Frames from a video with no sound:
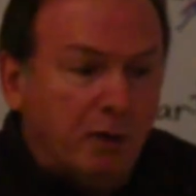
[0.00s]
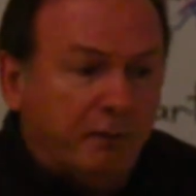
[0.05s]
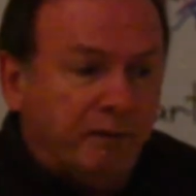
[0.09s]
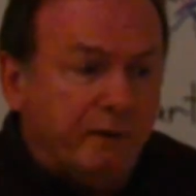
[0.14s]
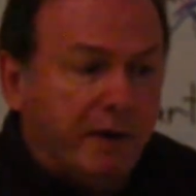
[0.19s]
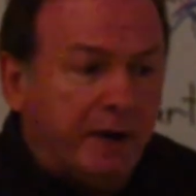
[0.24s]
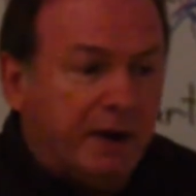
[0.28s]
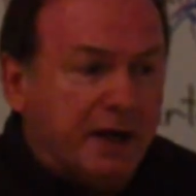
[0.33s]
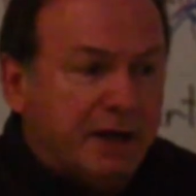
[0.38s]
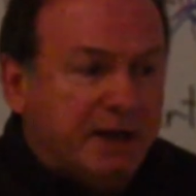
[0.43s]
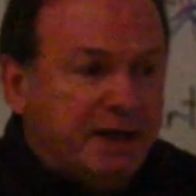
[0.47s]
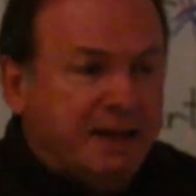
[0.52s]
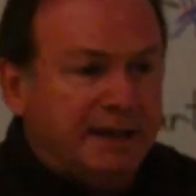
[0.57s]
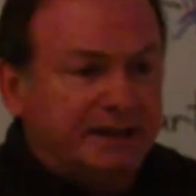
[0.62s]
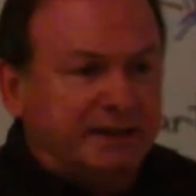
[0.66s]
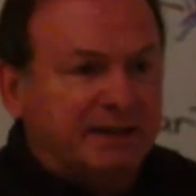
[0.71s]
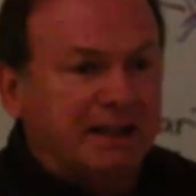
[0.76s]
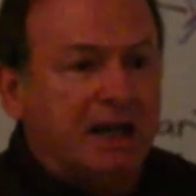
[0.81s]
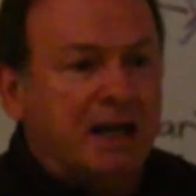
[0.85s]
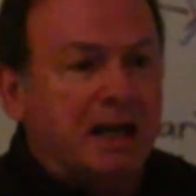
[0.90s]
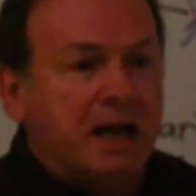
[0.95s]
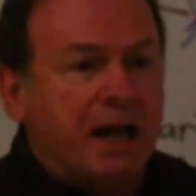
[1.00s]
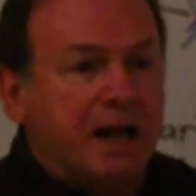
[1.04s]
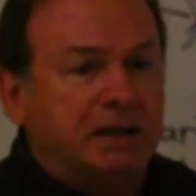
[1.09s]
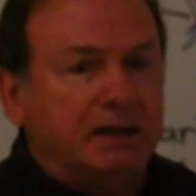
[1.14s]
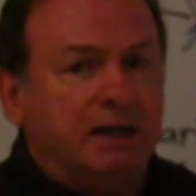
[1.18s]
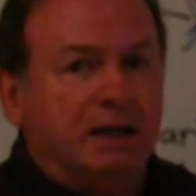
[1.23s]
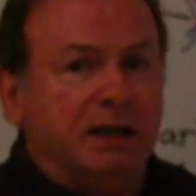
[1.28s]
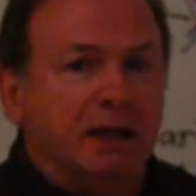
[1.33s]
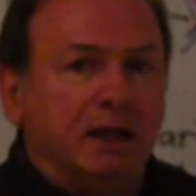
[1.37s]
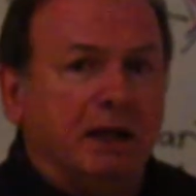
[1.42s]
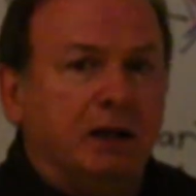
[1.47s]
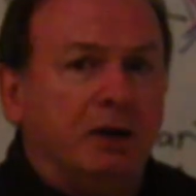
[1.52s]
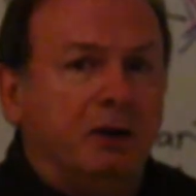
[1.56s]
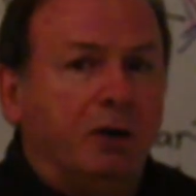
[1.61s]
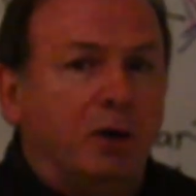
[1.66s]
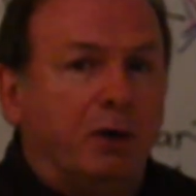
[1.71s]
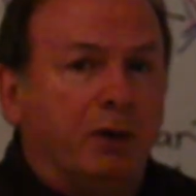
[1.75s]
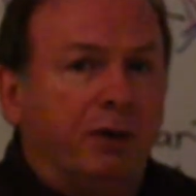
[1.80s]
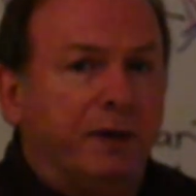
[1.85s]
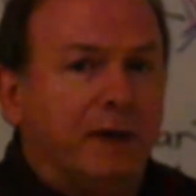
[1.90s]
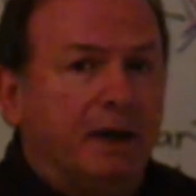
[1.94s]
very disconnected
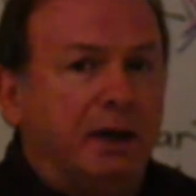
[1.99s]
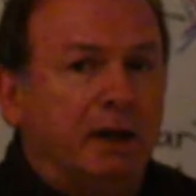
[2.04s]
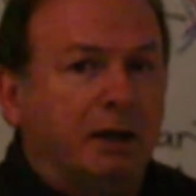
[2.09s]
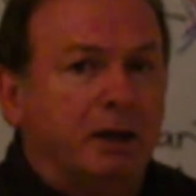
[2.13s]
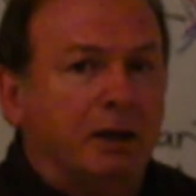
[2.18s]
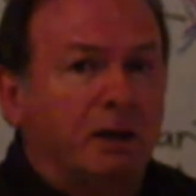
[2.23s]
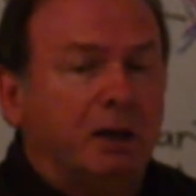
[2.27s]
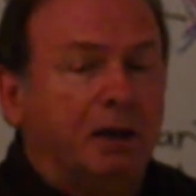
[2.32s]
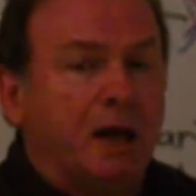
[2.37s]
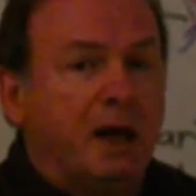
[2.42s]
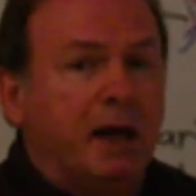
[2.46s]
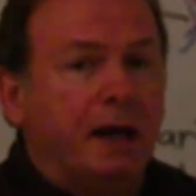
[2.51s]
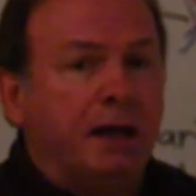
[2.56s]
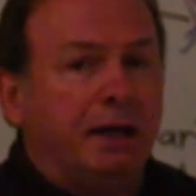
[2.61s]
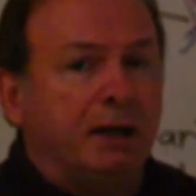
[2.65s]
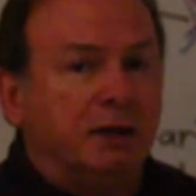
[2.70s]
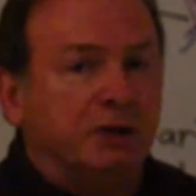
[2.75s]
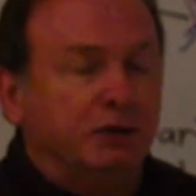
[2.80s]
endothelial lining,